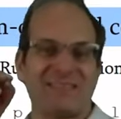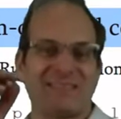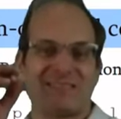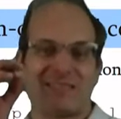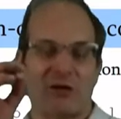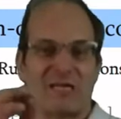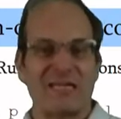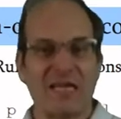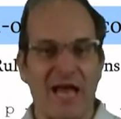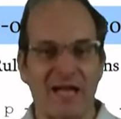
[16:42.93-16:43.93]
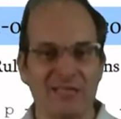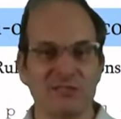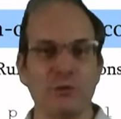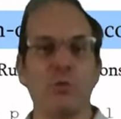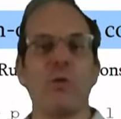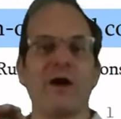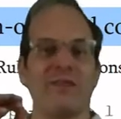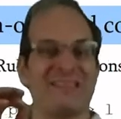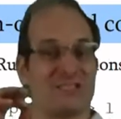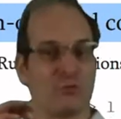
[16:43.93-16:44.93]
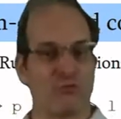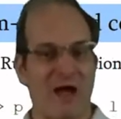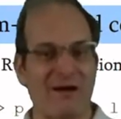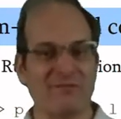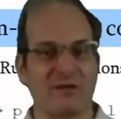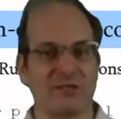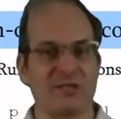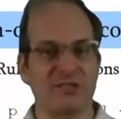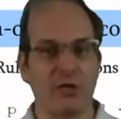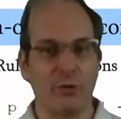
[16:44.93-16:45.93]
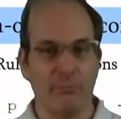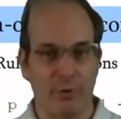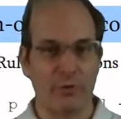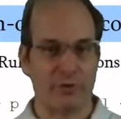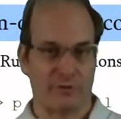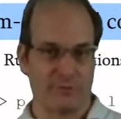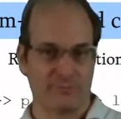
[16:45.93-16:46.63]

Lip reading: directly tells you why these graphs are so important.